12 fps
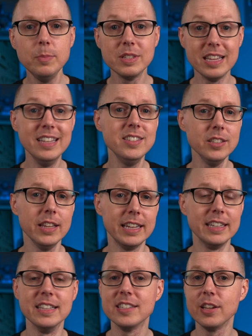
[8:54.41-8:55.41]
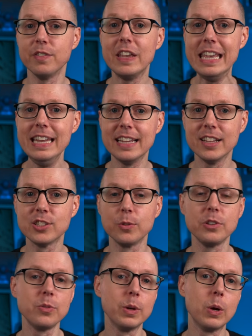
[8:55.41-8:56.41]
is insulated and self heating, so it
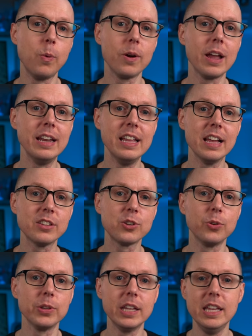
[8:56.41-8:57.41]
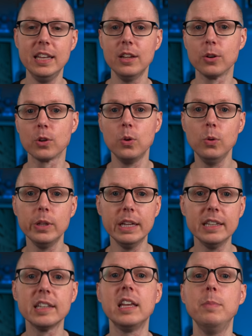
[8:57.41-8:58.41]
doesn't require any external heating or
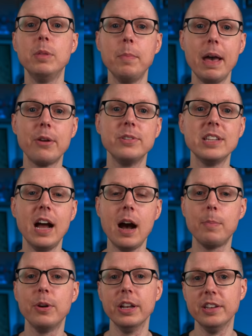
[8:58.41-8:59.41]
cooling to keep the batteries at operating